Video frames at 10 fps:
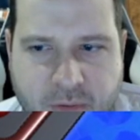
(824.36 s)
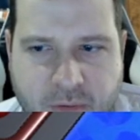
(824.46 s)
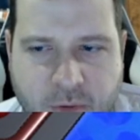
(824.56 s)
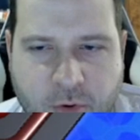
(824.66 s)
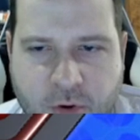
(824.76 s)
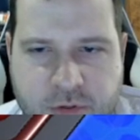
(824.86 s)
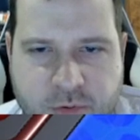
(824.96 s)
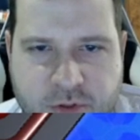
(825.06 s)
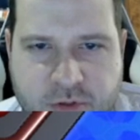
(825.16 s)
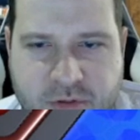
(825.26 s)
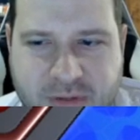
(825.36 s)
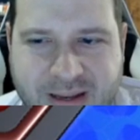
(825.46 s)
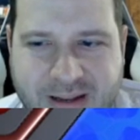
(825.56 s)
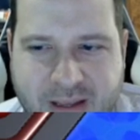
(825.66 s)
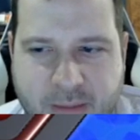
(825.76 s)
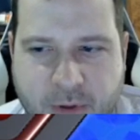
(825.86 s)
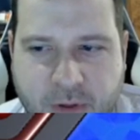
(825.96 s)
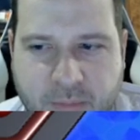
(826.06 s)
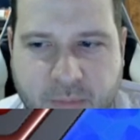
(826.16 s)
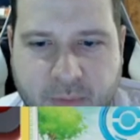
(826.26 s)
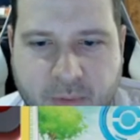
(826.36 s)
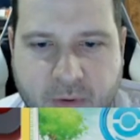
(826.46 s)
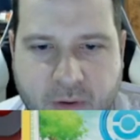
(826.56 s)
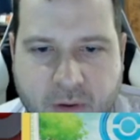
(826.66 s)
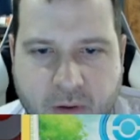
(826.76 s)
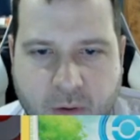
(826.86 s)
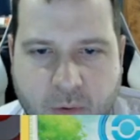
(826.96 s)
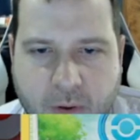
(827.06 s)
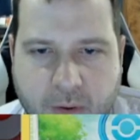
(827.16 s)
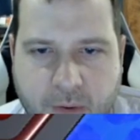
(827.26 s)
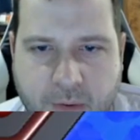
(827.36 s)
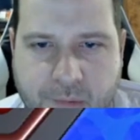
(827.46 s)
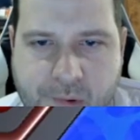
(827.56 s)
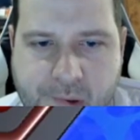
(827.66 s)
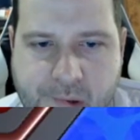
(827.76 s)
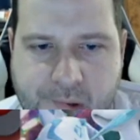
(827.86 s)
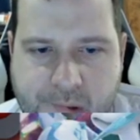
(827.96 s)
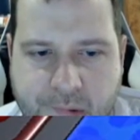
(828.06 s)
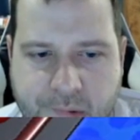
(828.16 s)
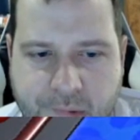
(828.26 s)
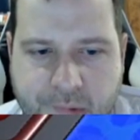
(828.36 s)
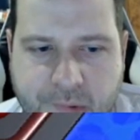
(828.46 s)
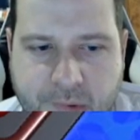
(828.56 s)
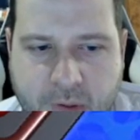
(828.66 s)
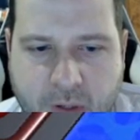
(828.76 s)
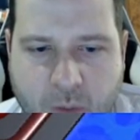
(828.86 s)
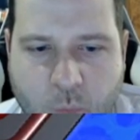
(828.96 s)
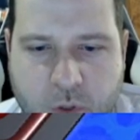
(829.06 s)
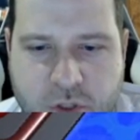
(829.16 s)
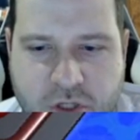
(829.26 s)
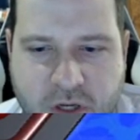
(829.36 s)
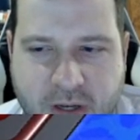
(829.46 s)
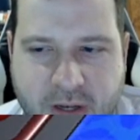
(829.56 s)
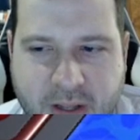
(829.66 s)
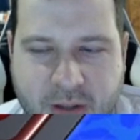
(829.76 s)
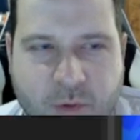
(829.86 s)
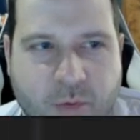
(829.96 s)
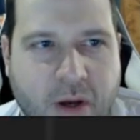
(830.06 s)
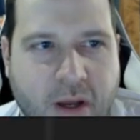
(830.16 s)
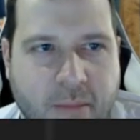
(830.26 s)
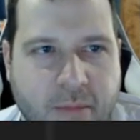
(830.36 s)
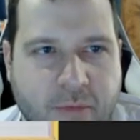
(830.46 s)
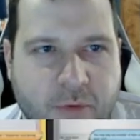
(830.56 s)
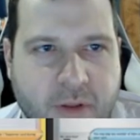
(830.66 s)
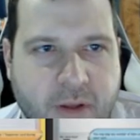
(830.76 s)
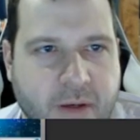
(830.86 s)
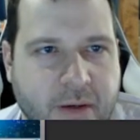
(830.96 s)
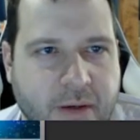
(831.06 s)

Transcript: Or cross switchers. Dang it, I keep calling. Okay, okay. I wish I had had the rod before that.